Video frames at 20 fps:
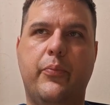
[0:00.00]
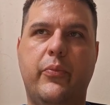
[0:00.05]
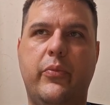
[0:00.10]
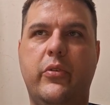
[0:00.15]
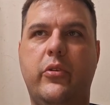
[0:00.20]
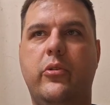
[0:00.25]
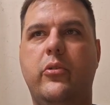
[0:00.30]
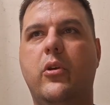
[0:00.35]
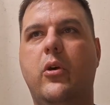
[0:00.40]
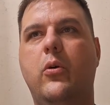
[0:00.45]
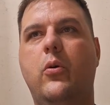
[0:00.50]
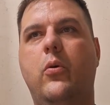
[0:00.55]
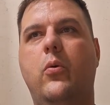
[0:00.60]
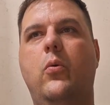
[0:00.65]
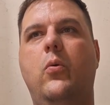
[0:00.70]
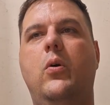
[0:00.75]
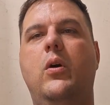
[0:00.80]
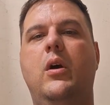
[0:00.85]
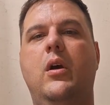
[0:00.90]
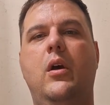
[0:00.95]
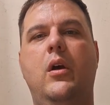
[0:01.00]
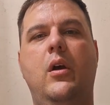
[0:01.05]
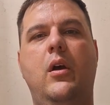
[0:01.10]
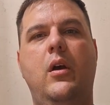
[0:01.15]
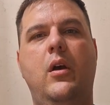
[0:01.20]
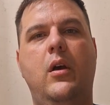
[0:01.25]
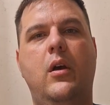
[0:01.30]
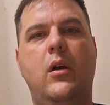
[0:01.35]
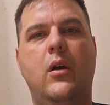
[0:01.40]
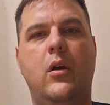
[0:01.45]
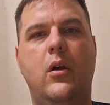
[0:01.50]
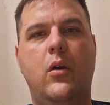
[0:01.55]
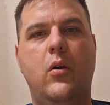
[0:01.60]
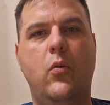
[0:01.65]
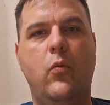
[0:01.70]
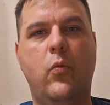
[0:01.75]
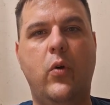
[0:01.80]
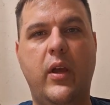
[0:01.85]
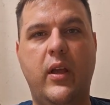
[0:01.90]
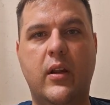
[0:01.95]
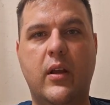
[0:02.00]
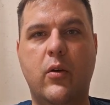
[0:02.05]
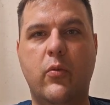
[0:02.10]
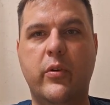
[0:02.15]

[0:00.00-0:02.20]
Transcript: So, when I